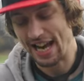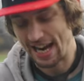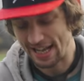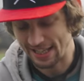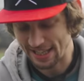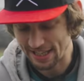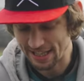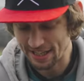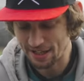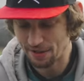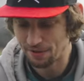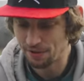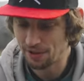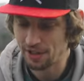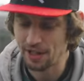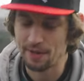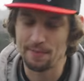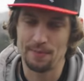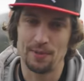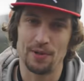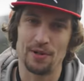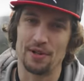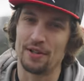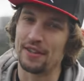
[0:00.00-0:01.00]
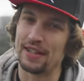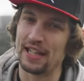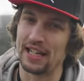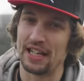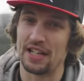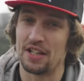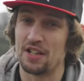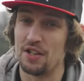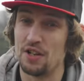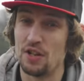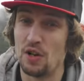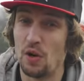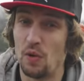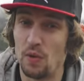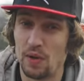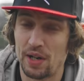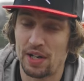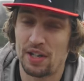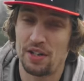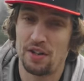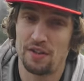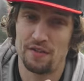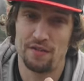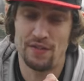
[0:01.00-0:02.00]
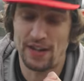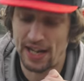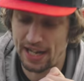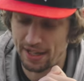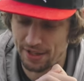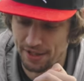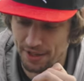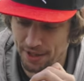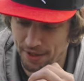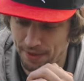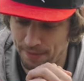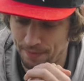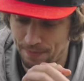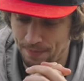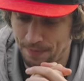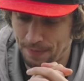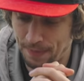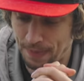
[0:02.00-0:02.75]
And this is a really important thing, is knowing your value.